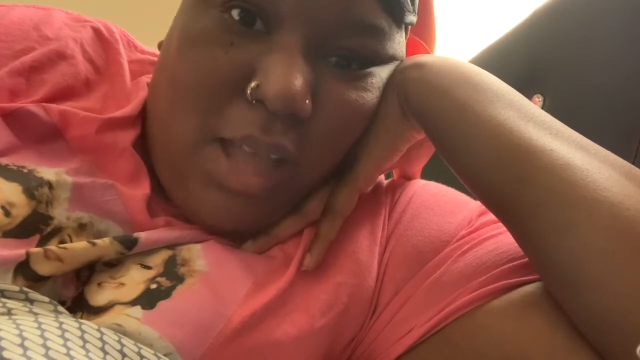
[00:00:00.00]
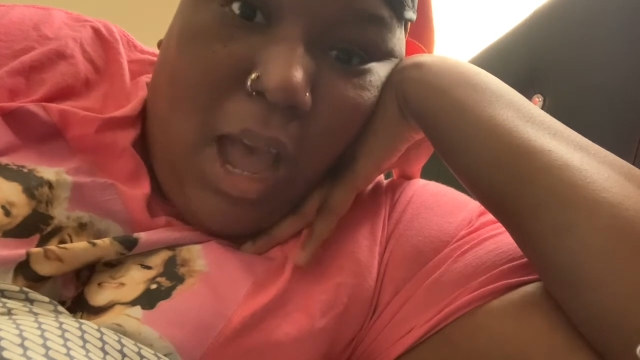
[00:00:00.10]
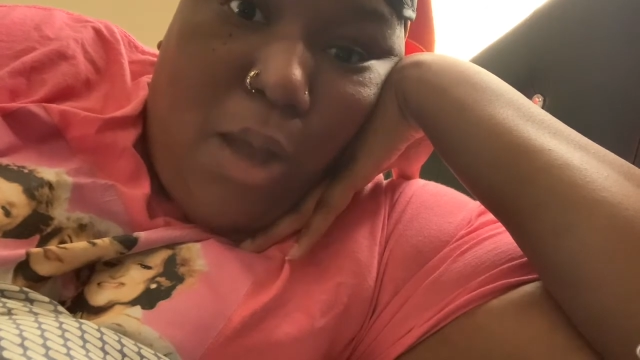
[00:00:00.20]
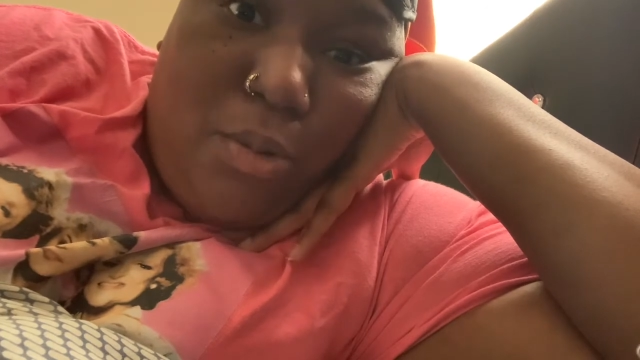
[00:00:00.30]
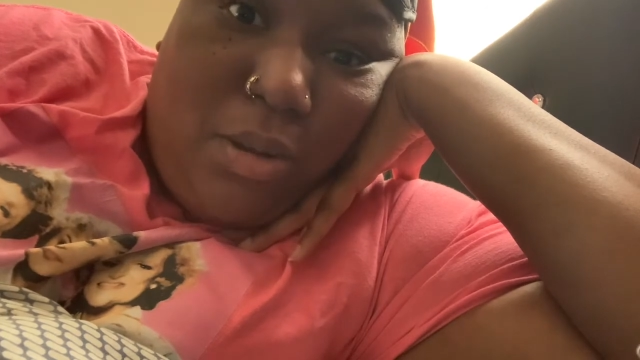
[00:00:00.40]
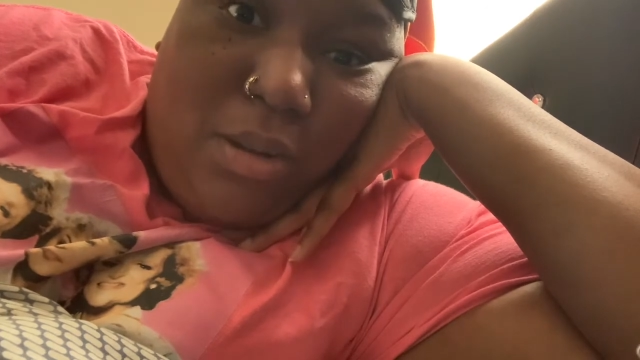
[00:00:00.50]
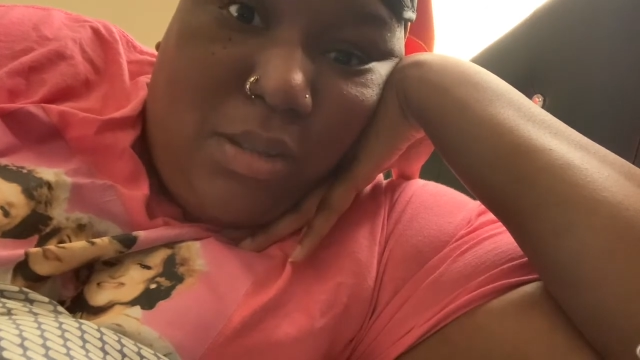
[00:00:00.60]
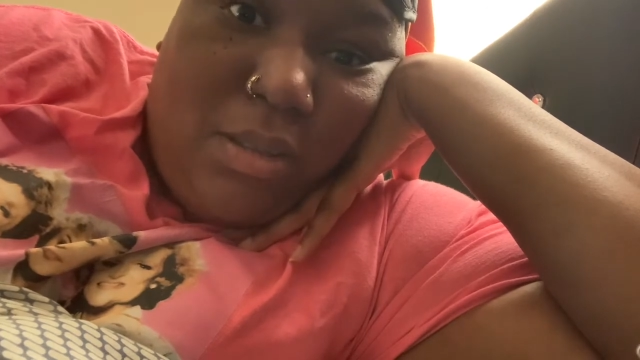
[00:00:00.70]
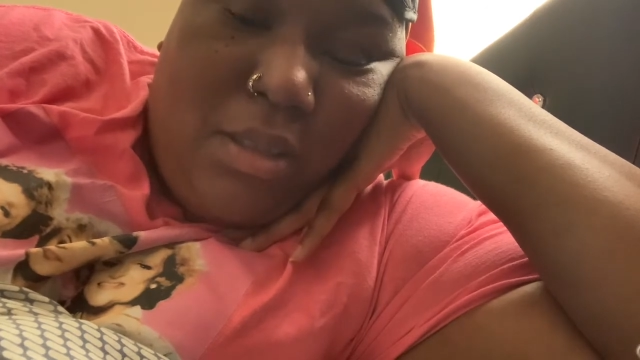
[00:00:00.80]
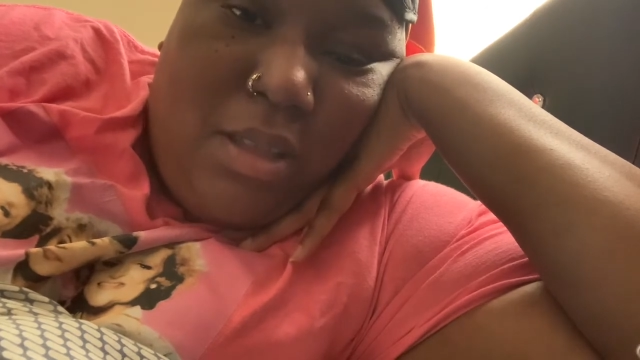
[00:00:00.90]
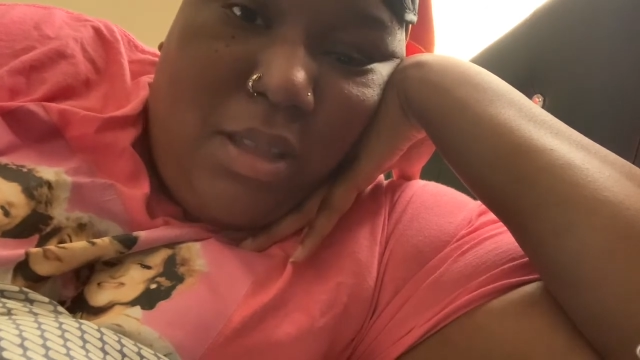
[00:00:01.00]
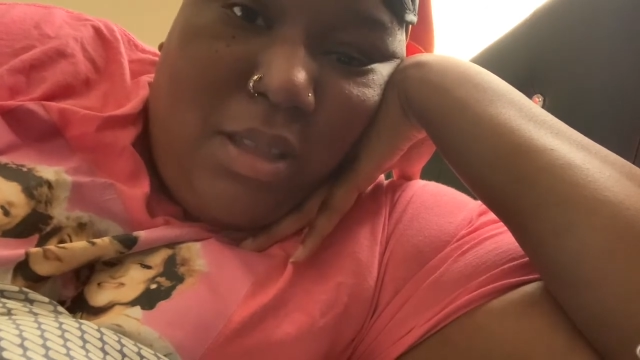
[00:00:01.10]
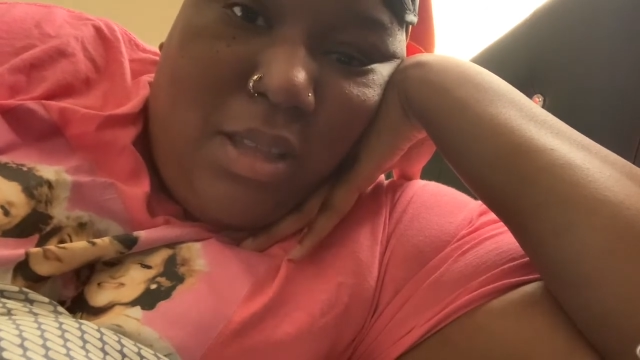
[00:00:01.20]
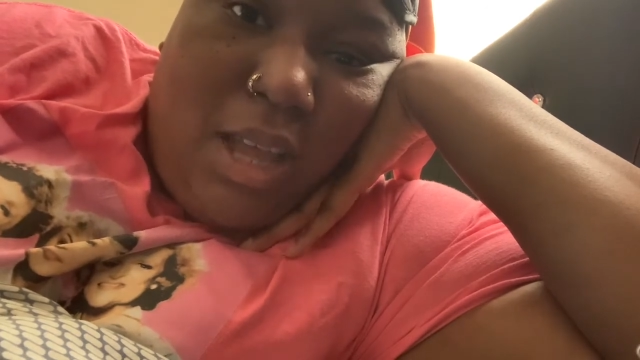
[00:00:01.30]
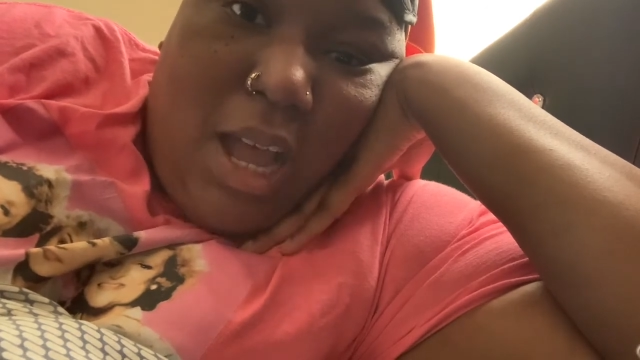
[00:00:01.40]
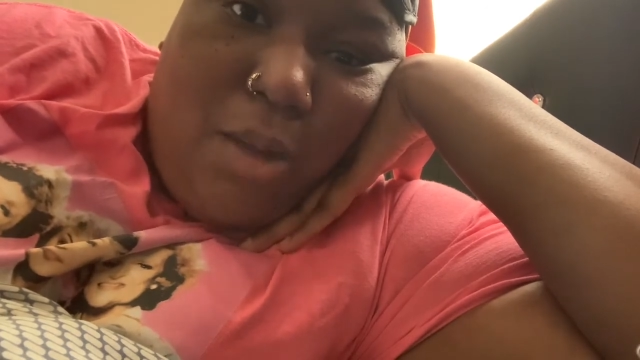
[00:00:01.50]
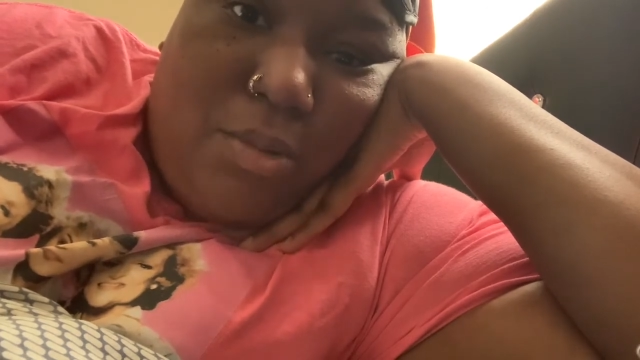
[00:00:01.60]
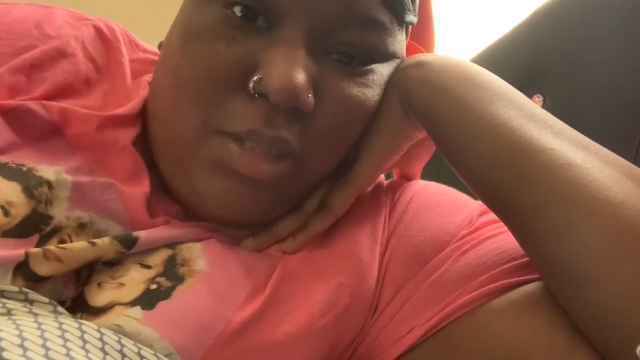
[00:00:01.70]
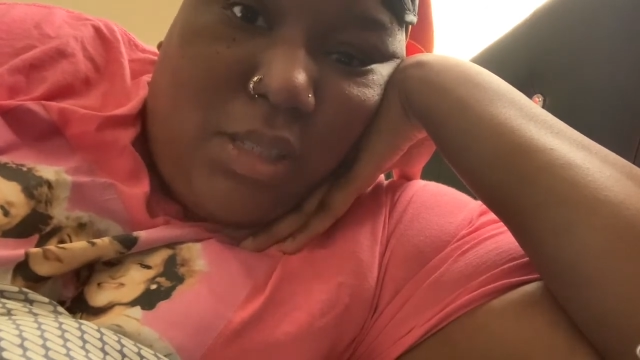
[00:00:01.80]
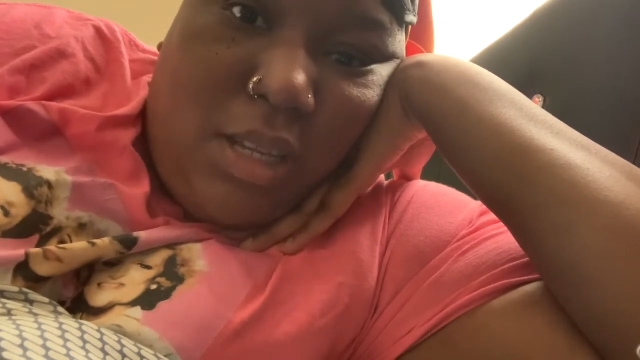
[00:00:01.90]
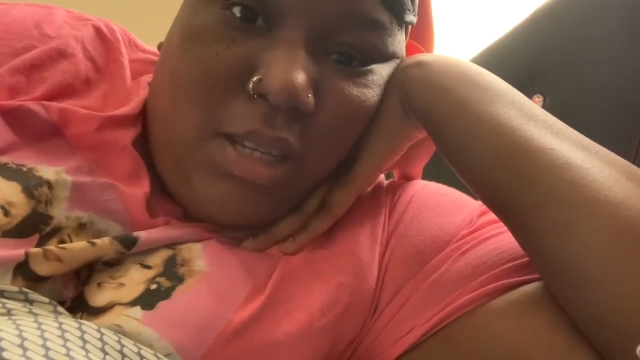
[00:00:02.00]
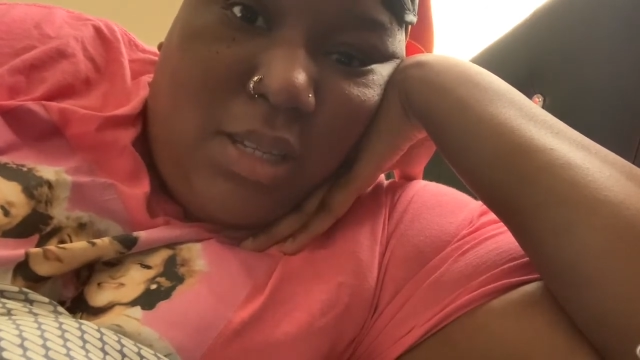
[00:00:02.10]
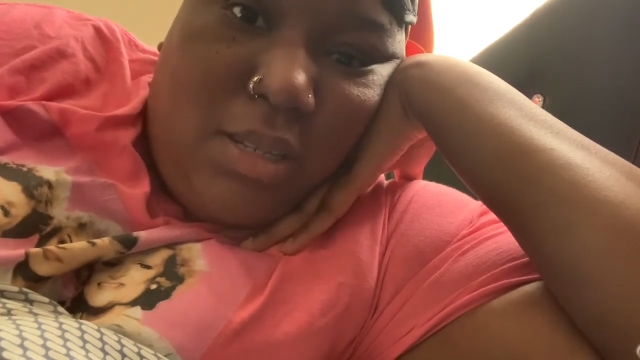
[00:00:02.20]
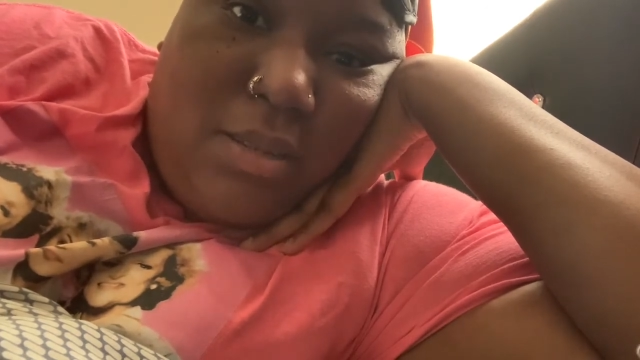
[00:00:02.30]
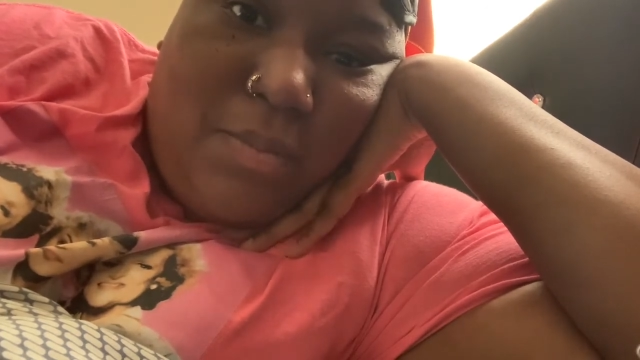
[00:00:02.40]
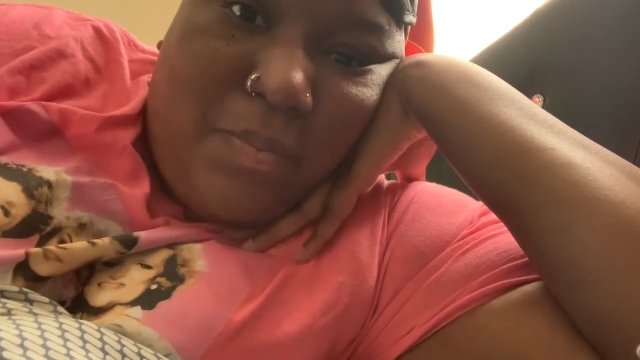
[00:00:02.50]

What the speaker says: our son